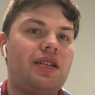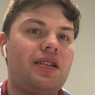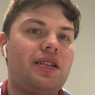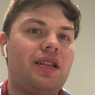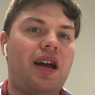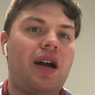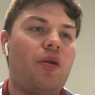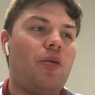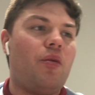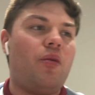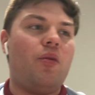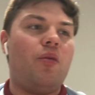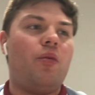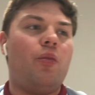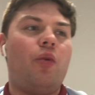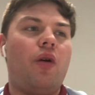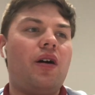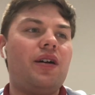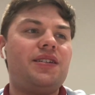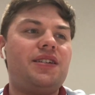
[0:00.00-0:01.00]
Like,
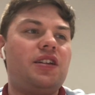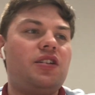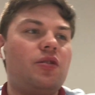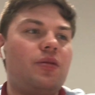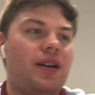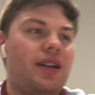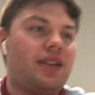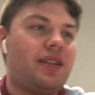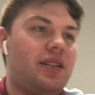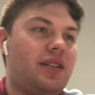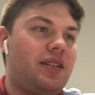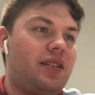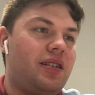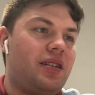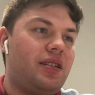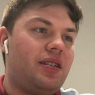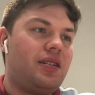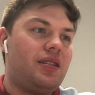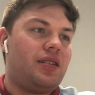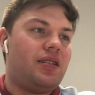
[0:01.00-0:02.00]
what is he doing?
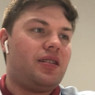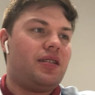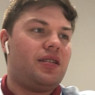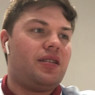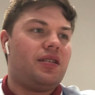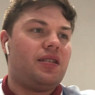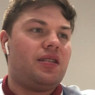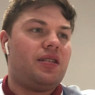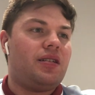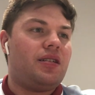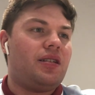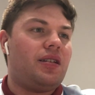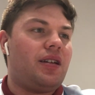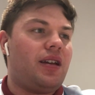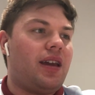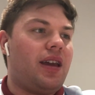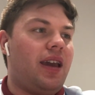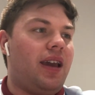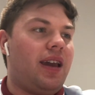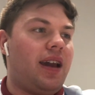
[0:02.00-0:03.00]

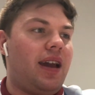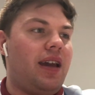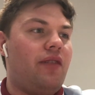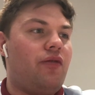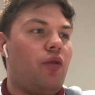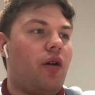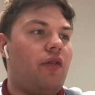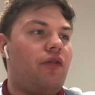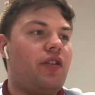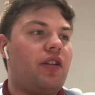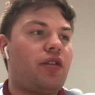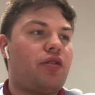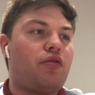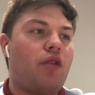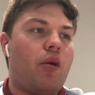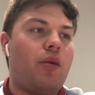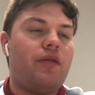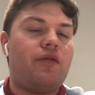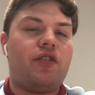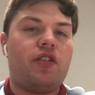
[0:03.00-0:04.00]
He gave Watford a
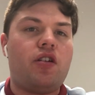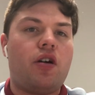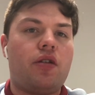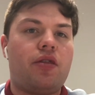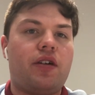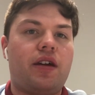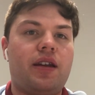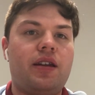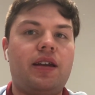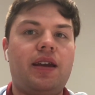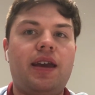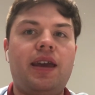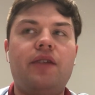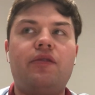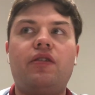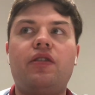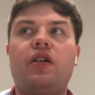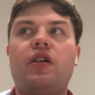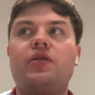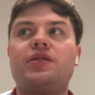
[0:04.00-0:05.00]
throw-in for nothing,
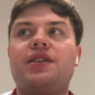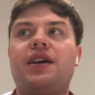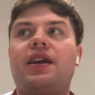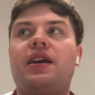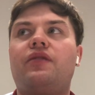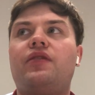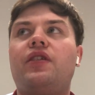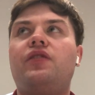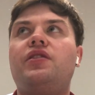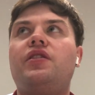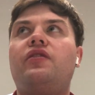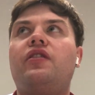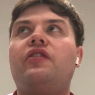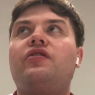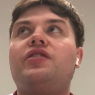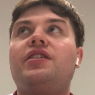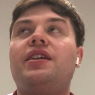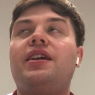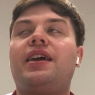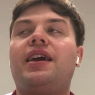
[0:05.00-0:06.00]
even though it was like a
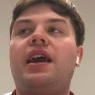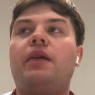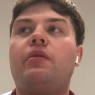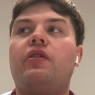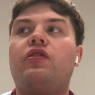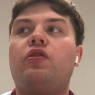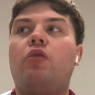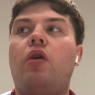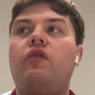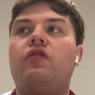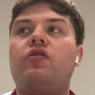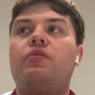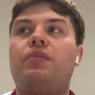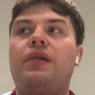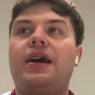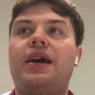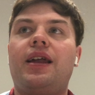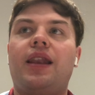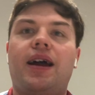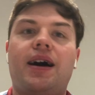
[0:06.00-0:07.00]
50-50 and it came off the Watford
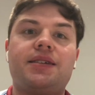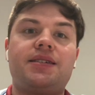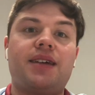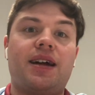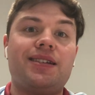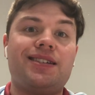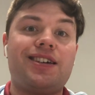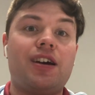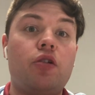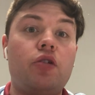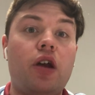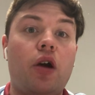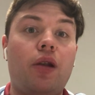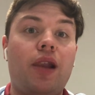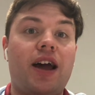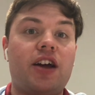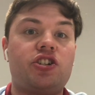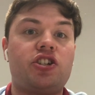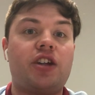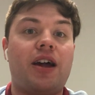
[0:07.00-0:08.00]
player last. Antonio
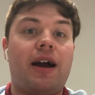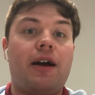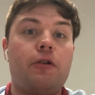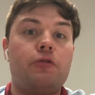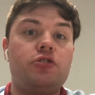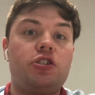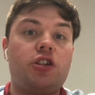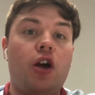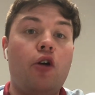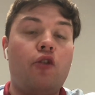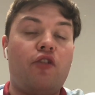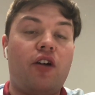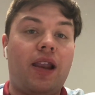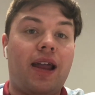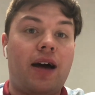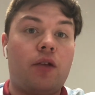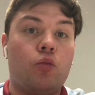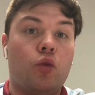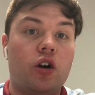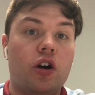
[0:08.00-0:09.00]
lashed out.
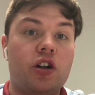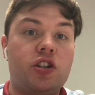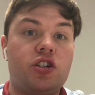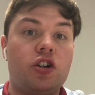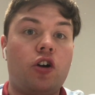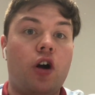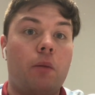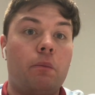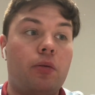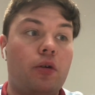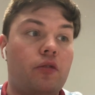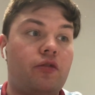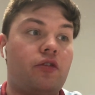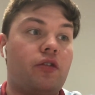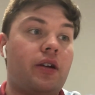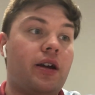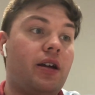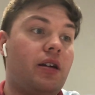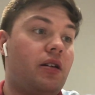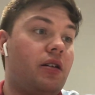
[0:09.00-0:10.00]
Sofal had words and got booked
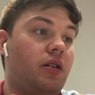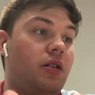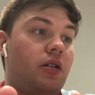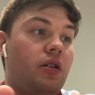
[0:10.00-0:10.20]
for it.